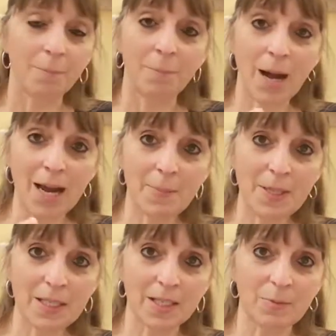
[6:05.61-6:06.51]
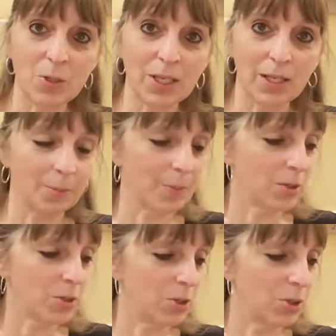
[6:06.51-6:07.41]
My pieces of music, La
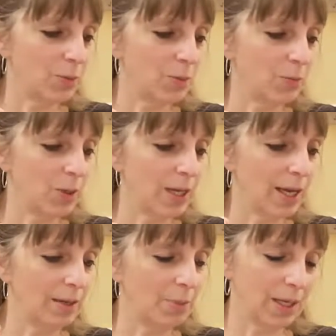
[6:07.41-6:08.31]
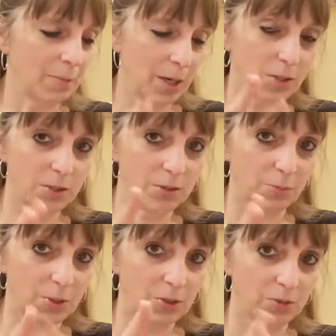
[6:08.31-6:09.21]
Marche de Minuit and Midnight March,
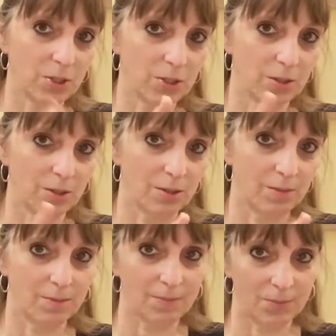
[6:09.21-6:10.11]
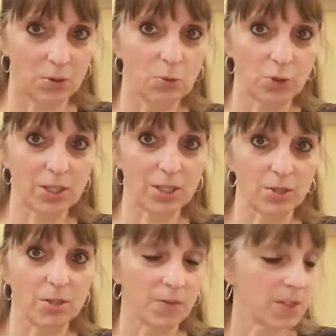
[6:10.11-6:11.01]
which are just 2
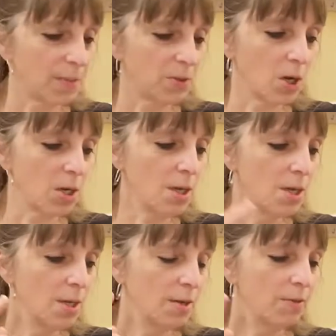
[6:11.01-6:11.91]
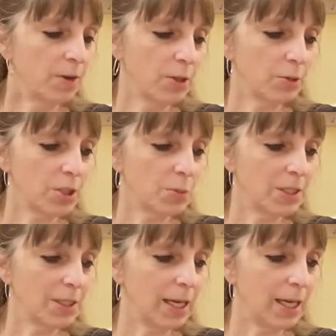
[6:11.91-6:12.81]
translations of the same song, Father
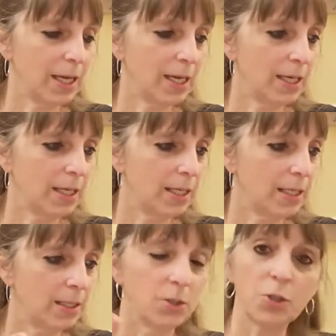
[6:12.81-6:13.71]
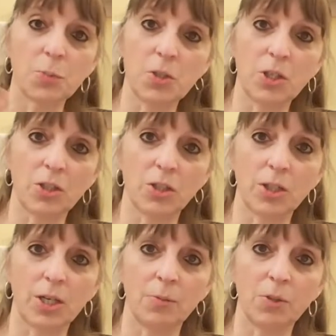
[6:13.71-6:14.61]
Christmas and Christmas
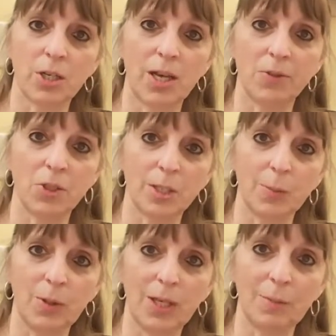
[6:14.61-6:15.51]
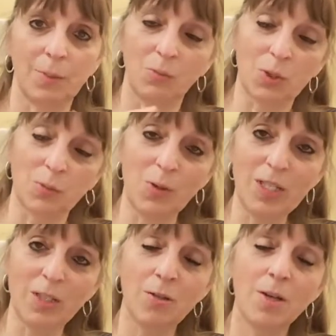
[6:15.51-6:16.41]
ChaChaCha, which I haven't talked about yet, but which I'm
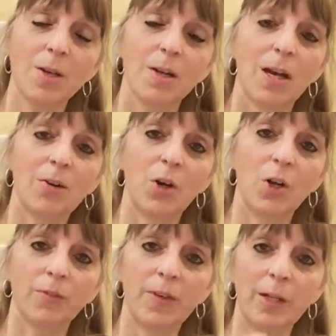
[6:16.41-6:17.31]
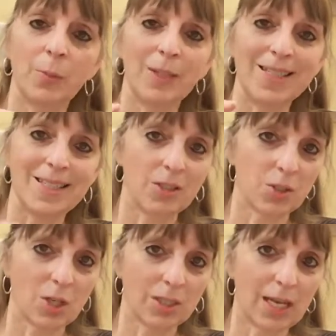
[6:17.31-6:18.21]
going to, are all available as single
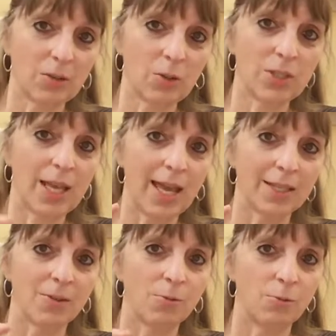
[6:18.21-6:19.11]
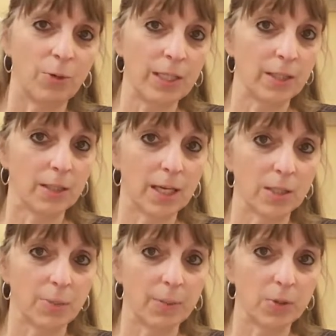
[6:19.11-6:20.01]
song downloads at
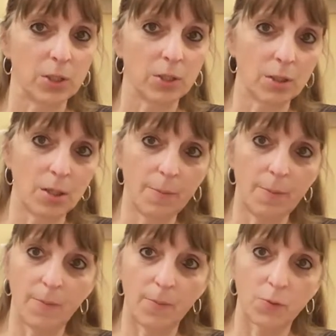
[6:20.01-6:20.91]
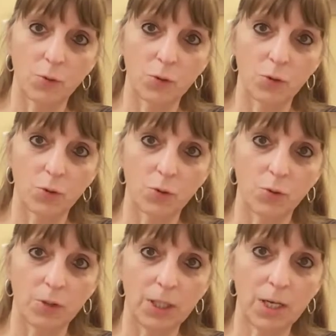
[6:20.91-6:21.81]
redcastlepublishing.com.
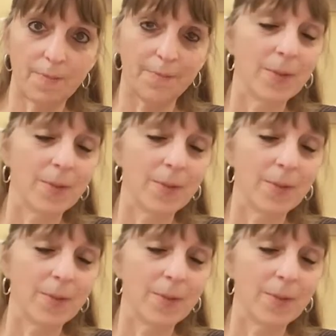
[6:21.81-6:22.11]
Right there.